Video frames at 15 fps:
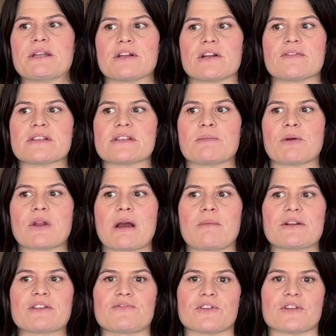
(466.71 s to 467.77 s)
nervous about how
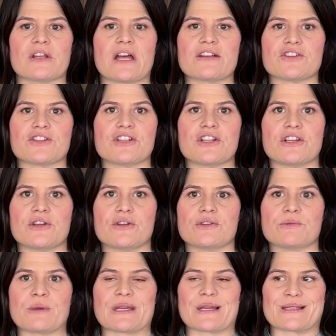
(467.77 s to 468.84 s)
much fertilizer to
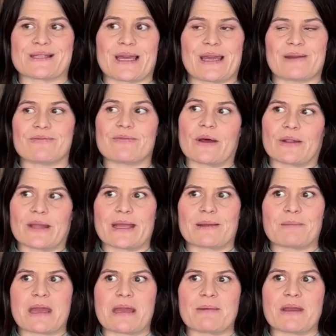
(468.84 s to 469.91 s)
use, because I felt like
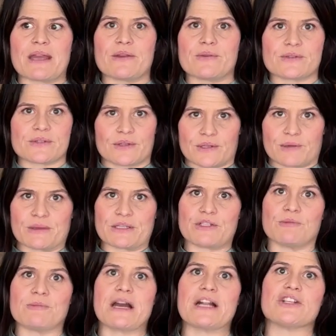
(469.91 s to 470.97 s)
maybe I used a little bit
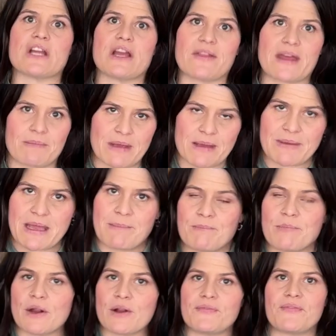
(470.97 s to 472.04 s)
too much and that maybe I
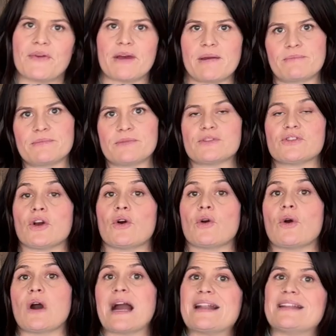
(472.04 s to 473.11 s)
burnt them.
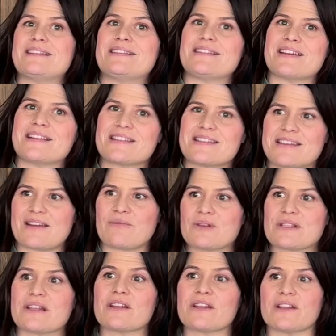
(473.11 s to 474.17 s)
So I just
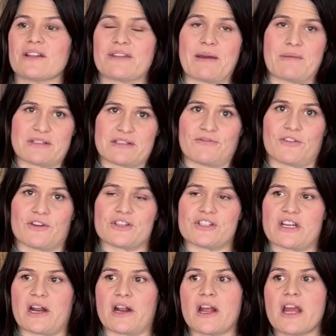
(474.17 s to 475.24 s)
was that was the first
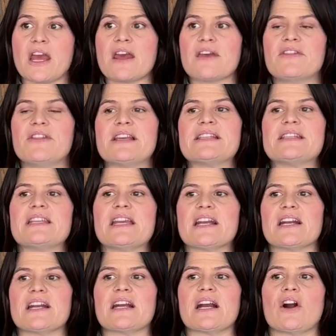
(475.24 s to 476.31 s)
year. This
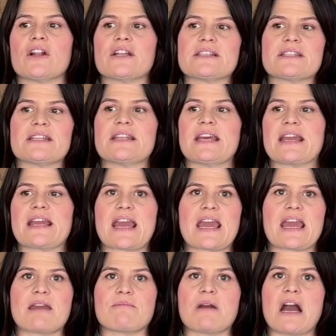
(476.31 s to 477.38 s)
year, honestly, they
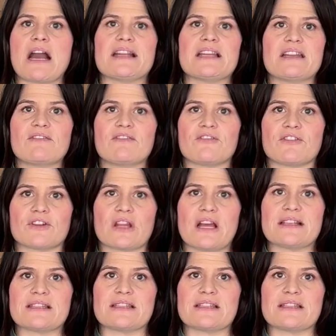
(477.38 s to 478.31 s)
came, I didn't even fertilize